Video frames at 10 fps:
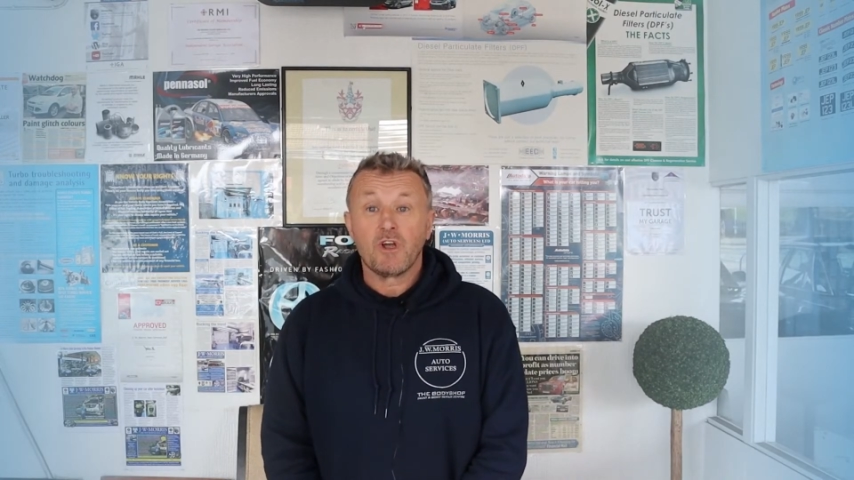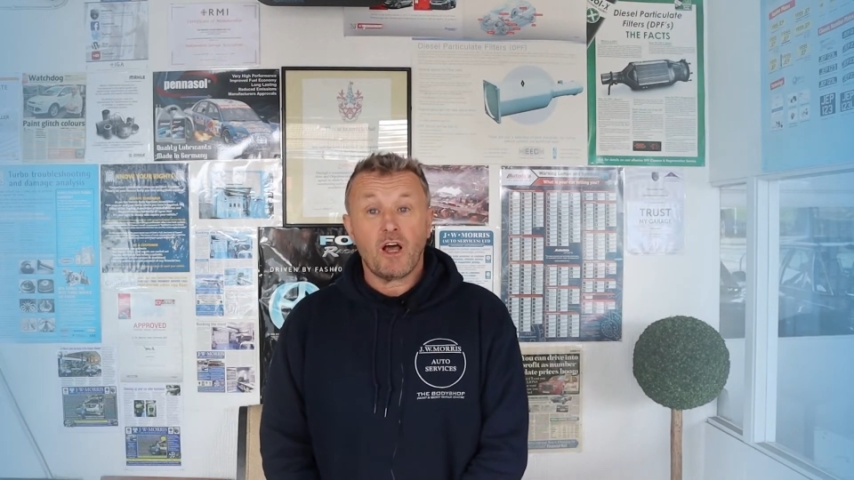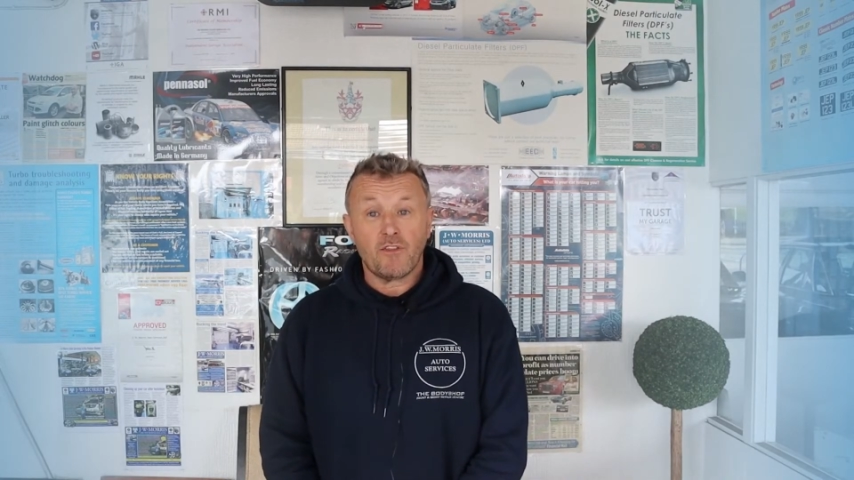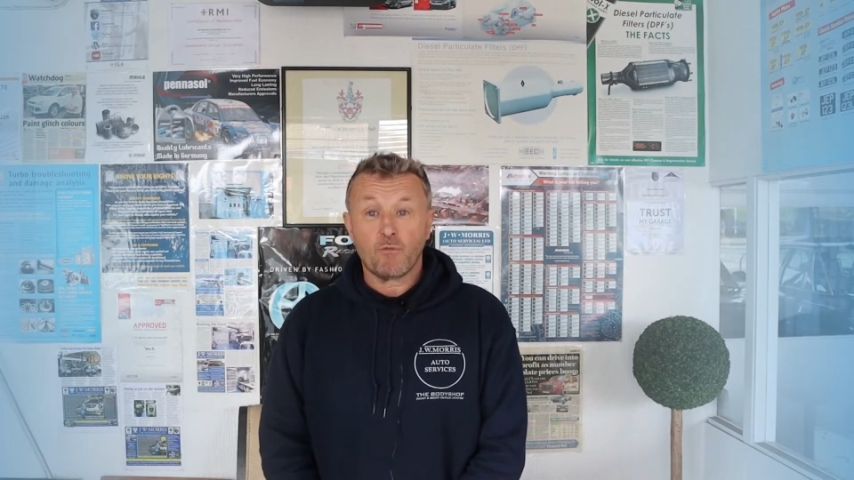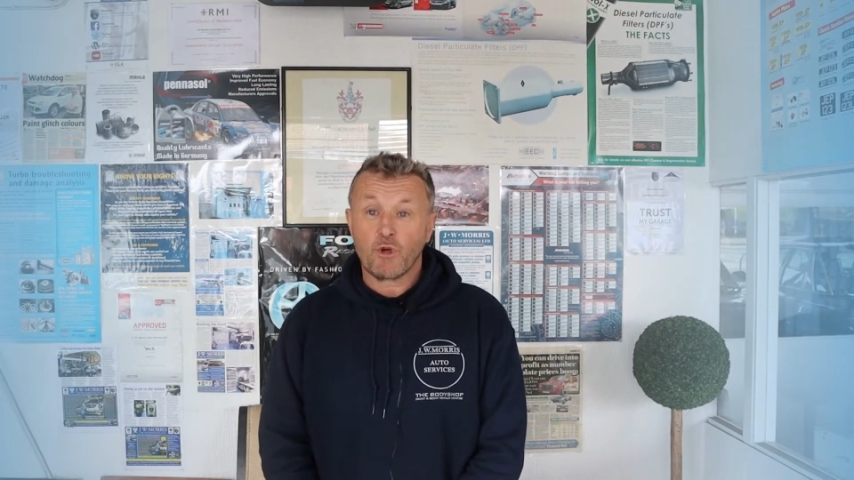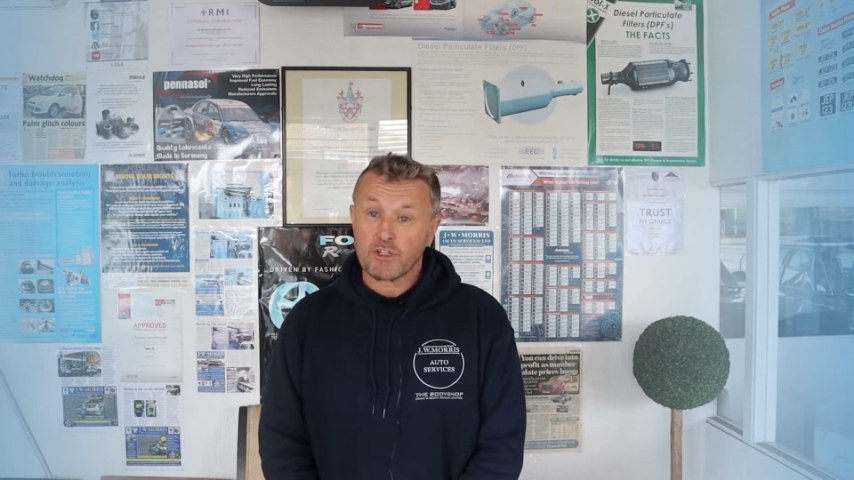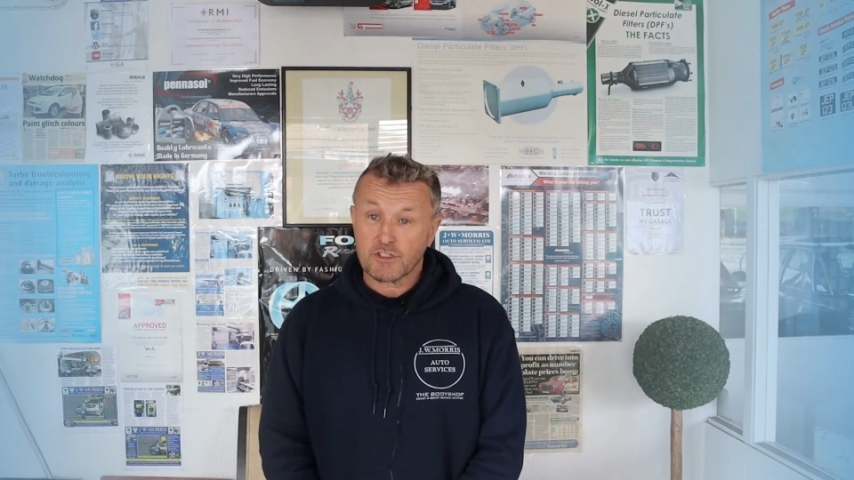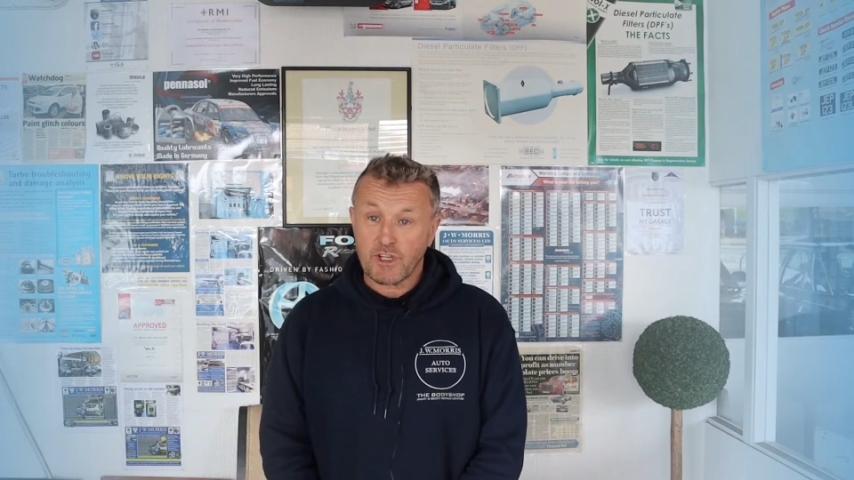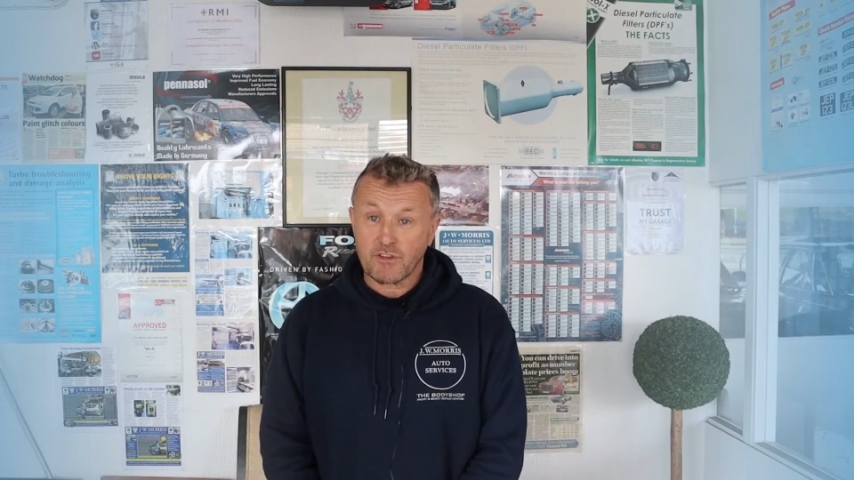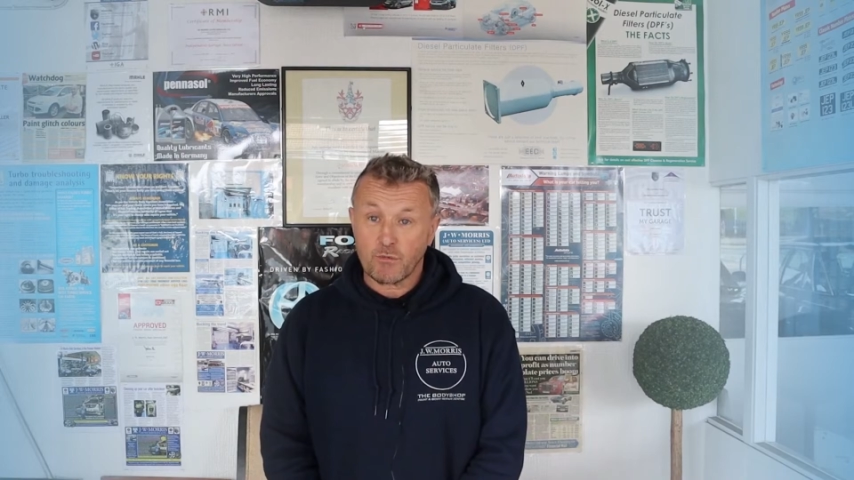and then we can
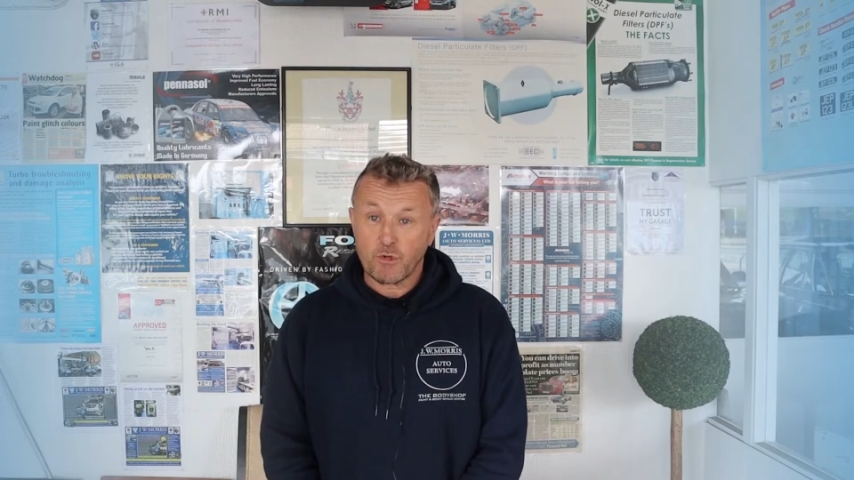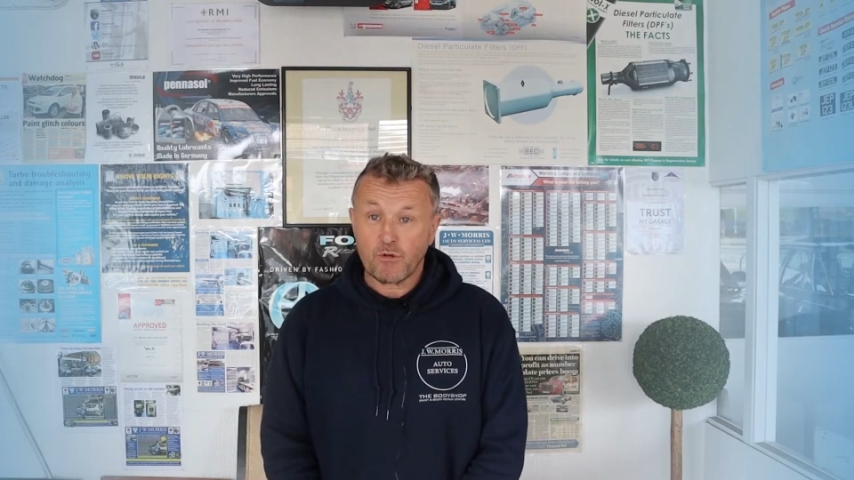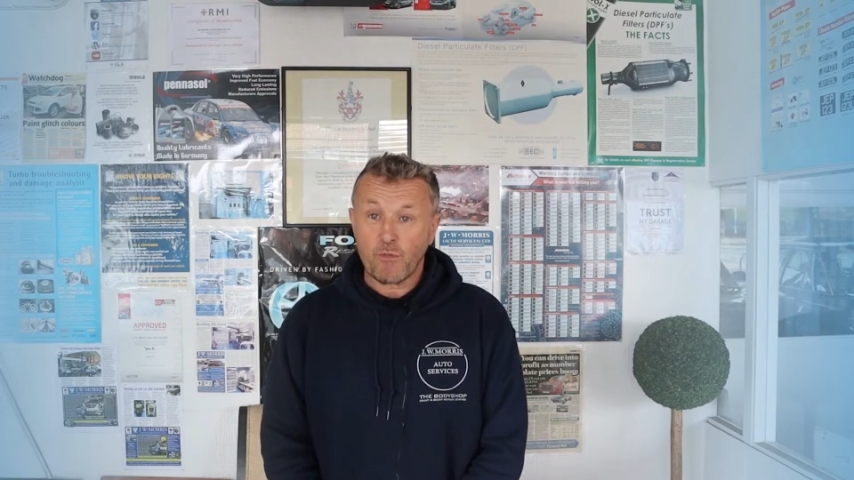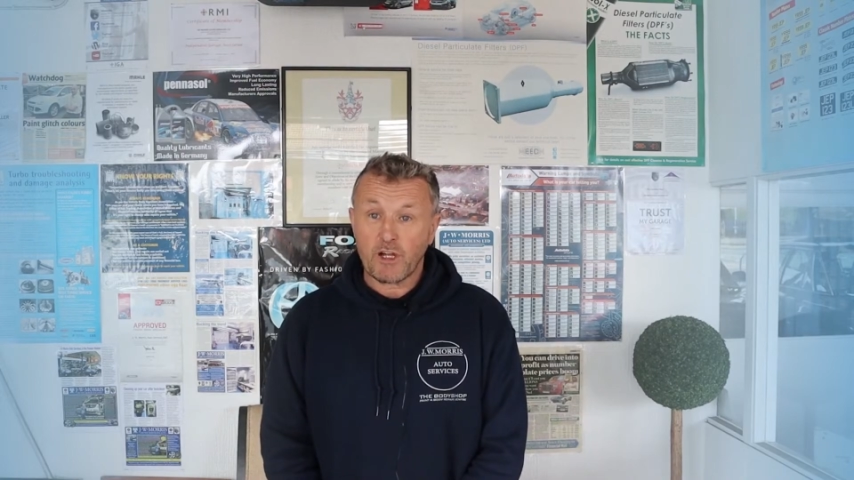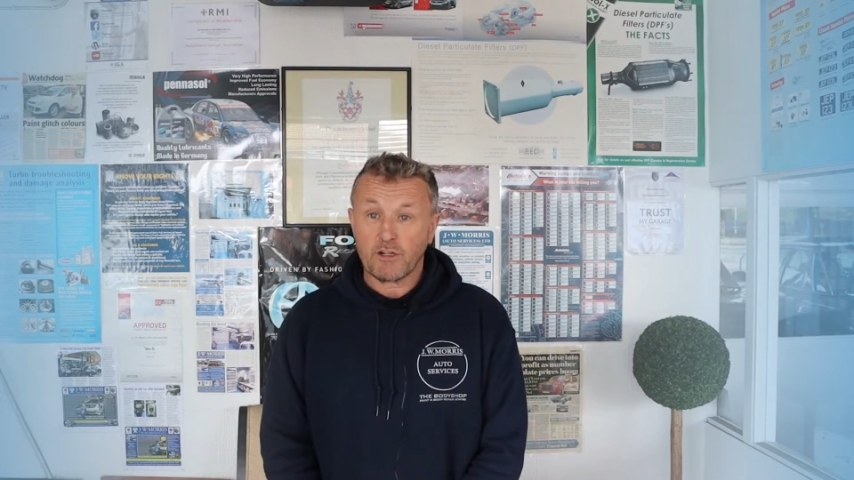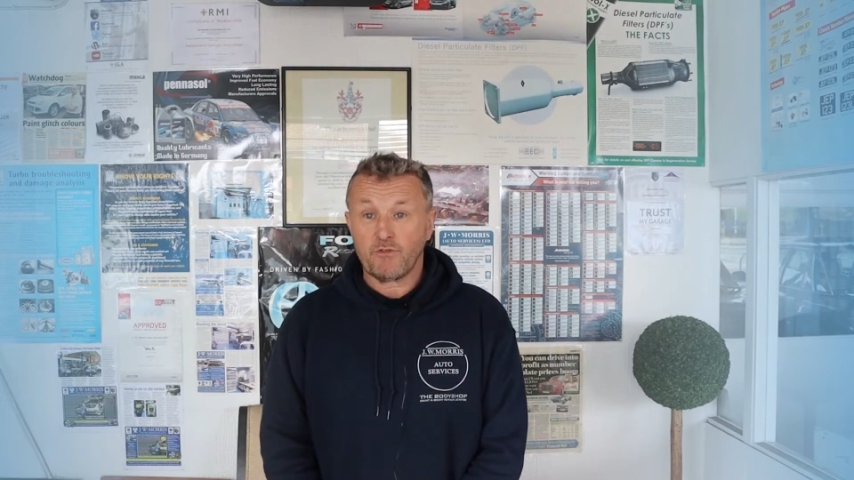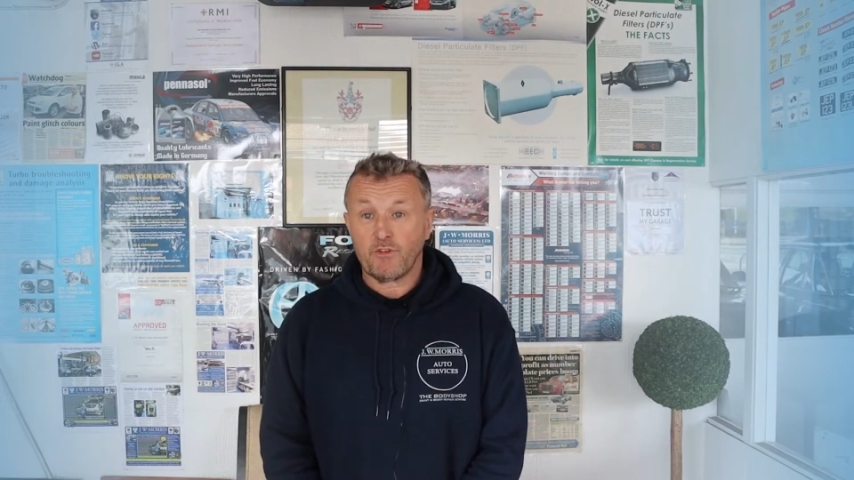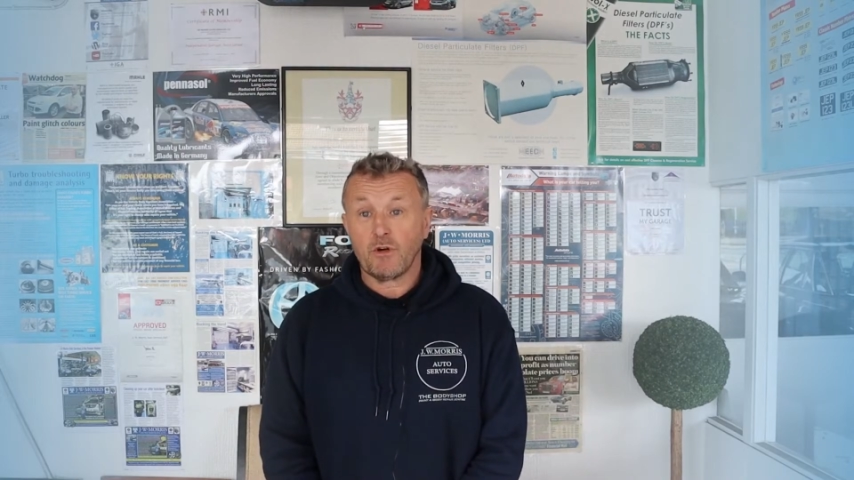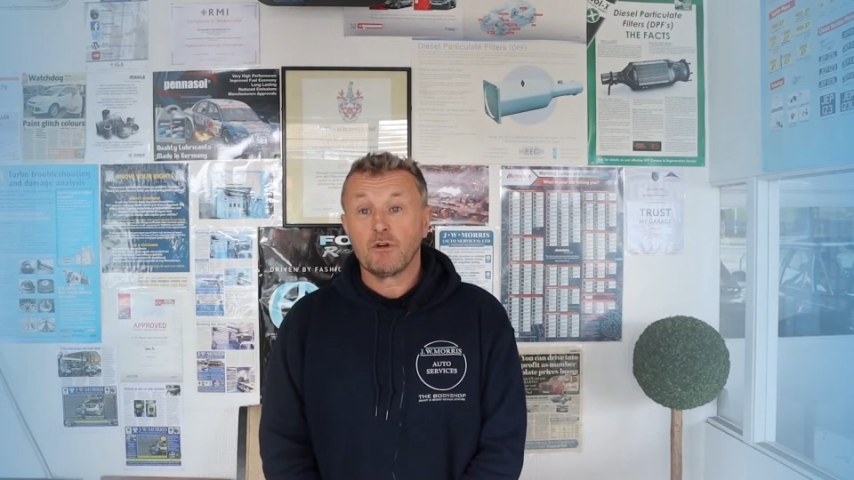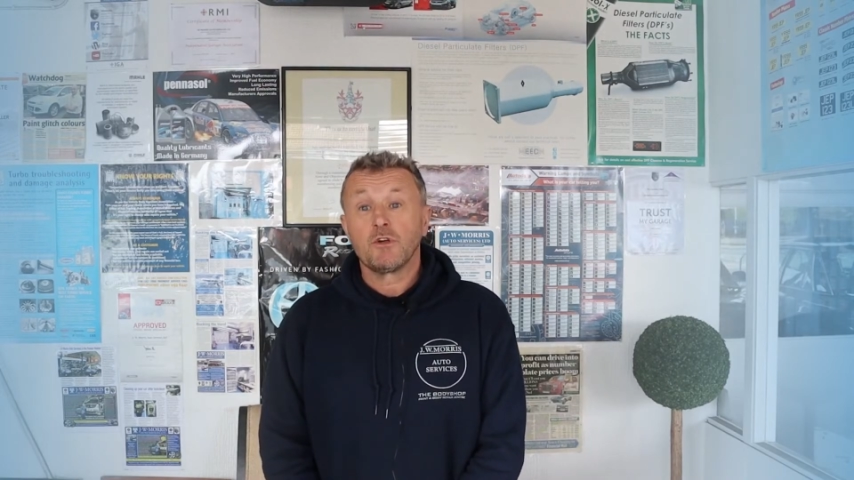send them a reminder
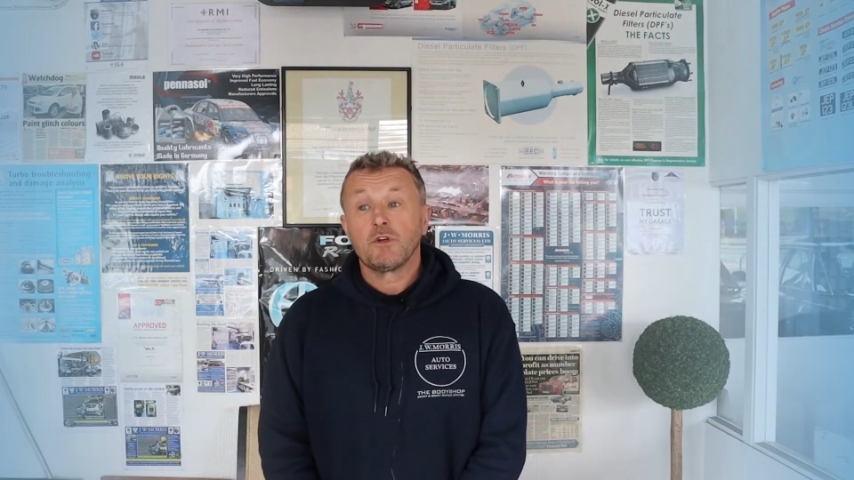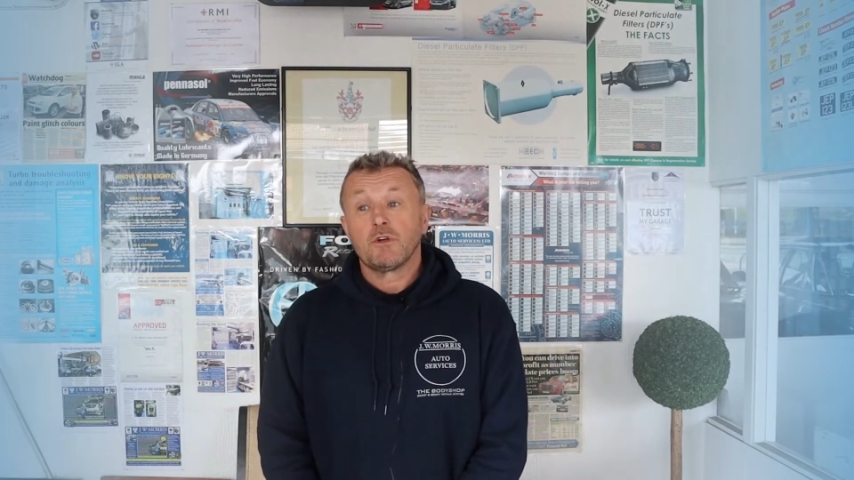for